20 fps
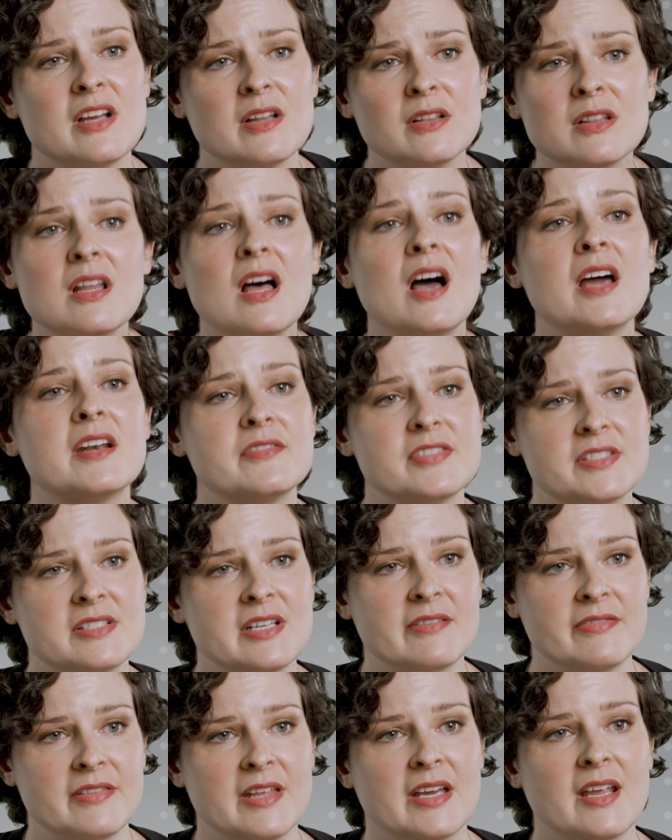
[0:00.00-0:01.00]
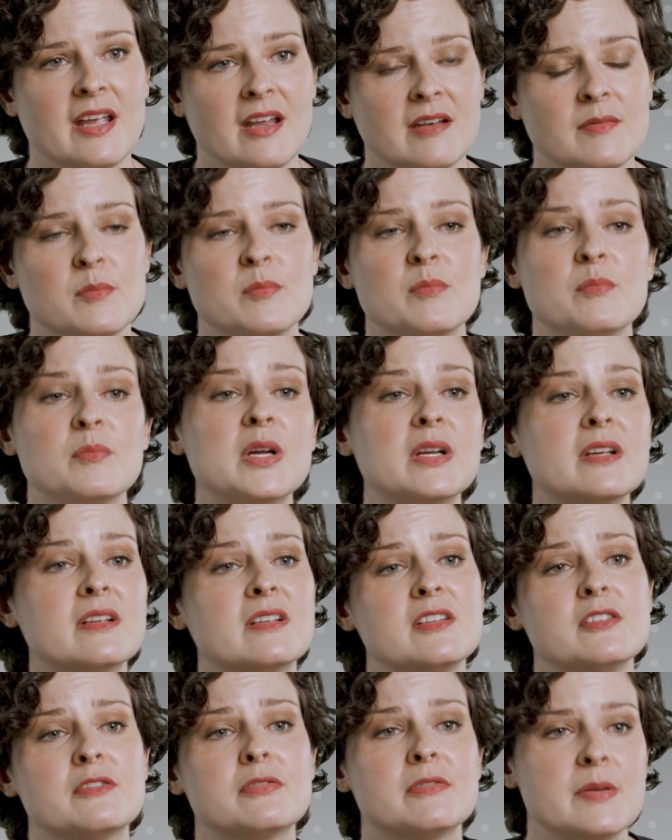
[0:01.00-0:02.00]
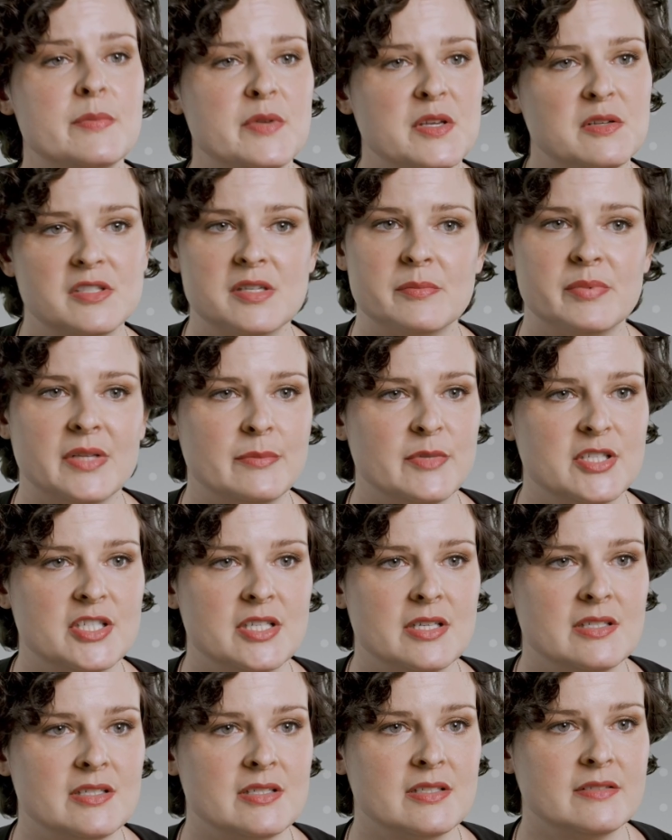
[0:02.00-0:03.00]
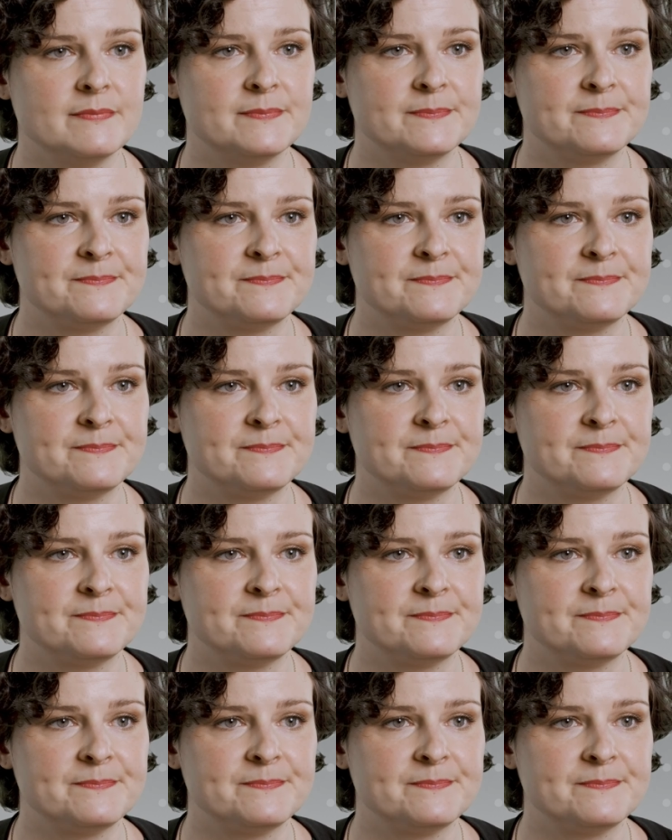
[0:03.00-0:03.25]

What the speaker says: a lot of stuff that can contribute to blemishes.